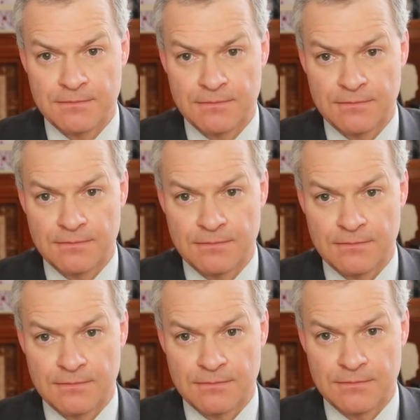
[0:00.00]

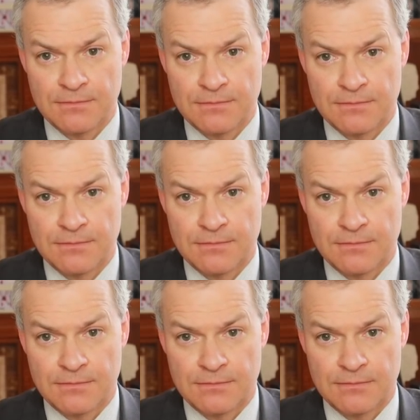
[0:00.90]

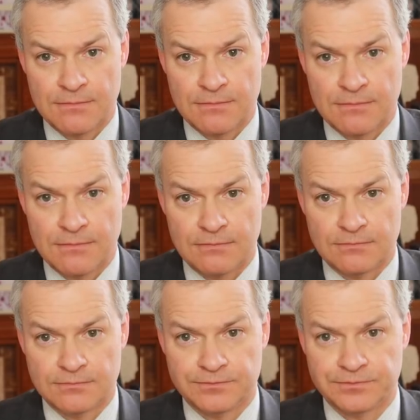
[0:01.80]

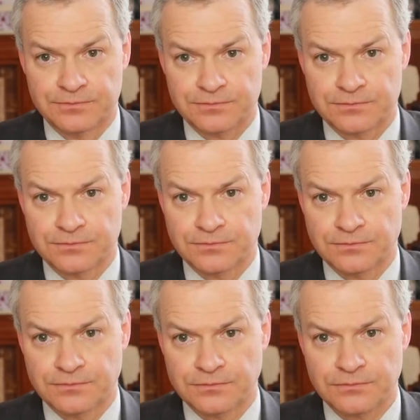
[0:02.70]

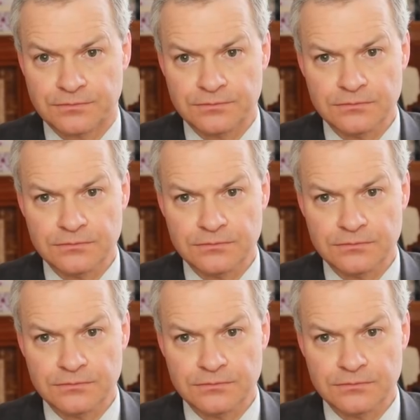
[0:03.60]
Nothing is said.